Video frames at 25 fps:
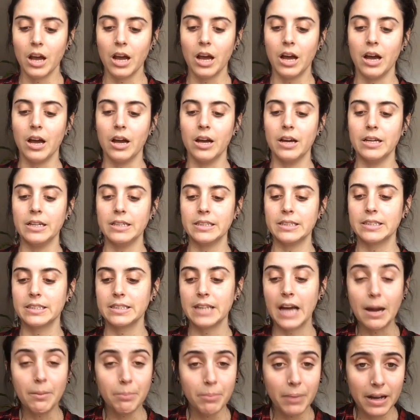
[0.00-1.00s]

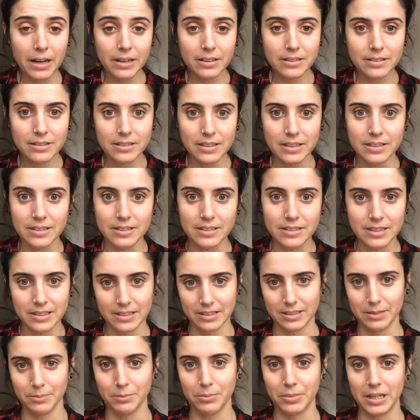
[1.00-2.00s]
Tapas is
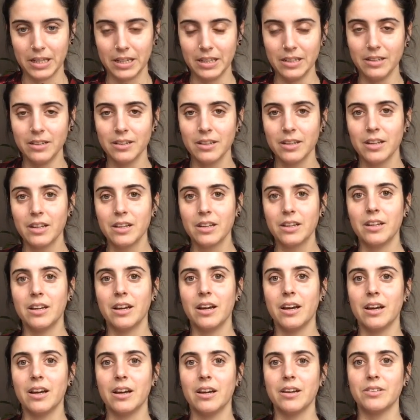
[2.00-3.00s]
discipline.
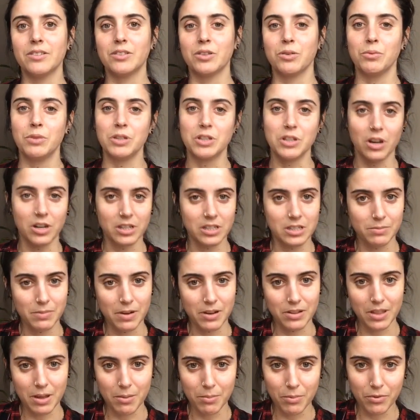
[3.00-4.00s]
So we talked
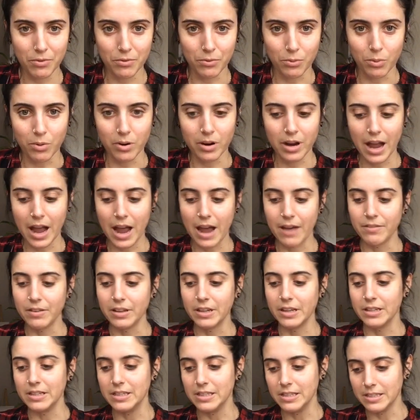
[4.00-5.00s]
about that before,
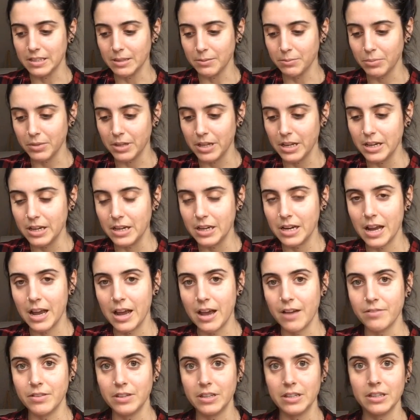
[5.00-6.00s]
having discipline
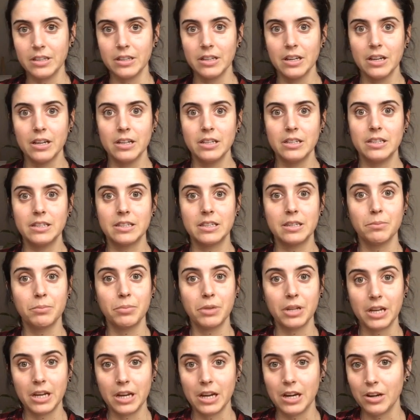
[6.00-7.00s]

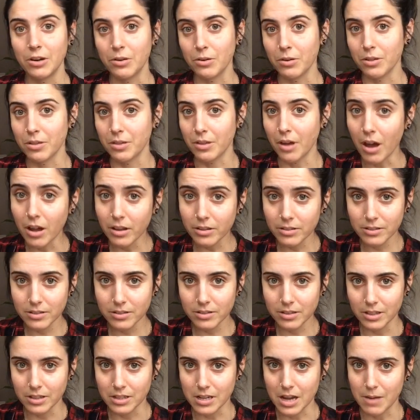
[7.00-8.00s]
in your
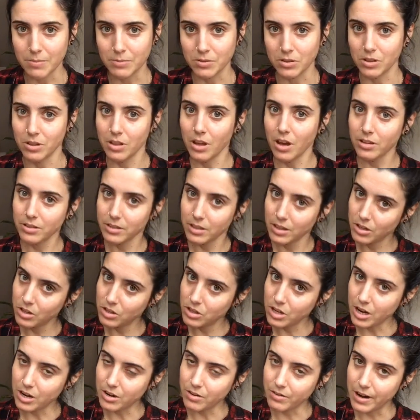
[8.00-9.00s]
thoughts, the types of thoughts that you
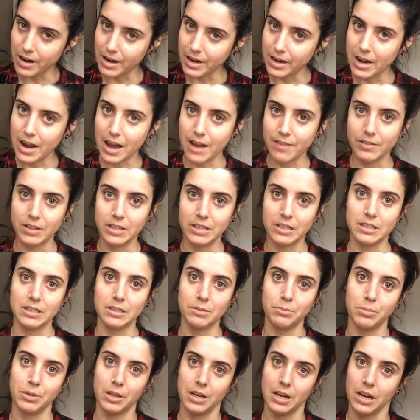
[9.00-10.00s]
generate, having
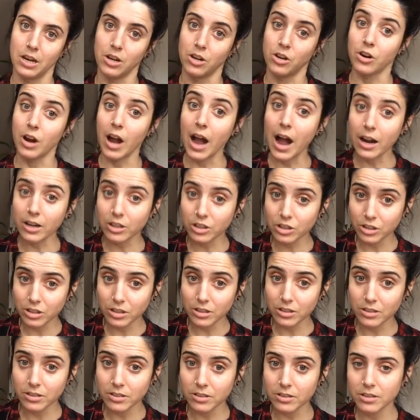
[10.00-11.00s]
discipline in your
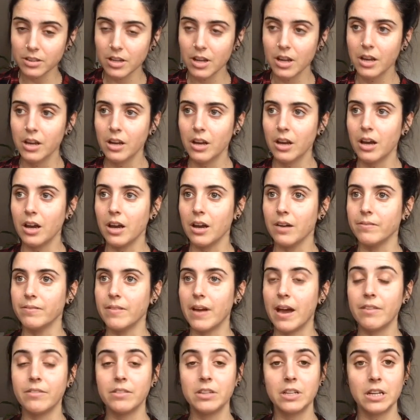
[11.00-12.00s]
actions,
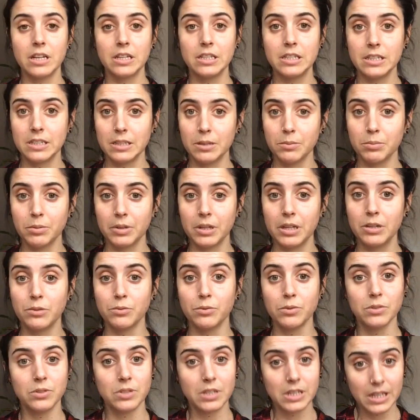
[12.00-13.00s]
having a disciplined
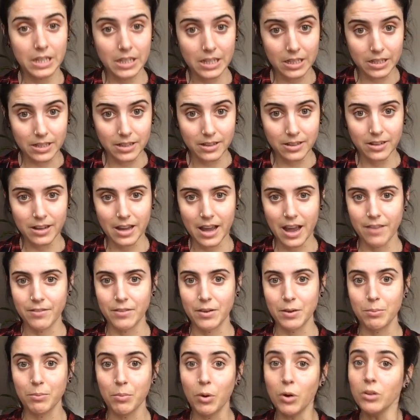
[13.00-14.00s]
routine,
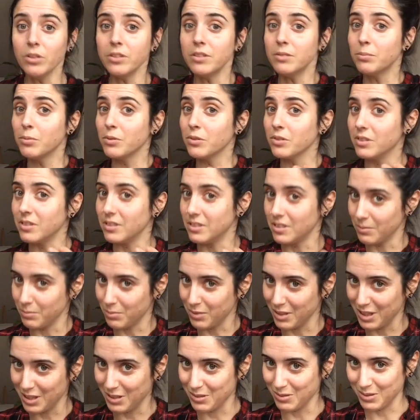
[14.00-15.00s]
having multiple
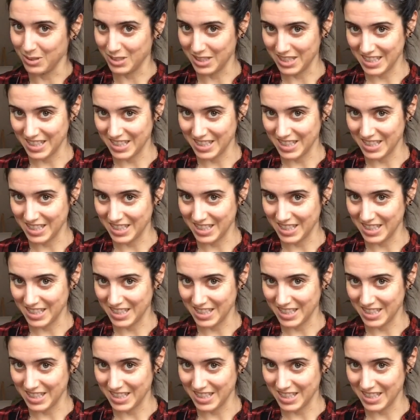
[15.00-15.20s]
disciplined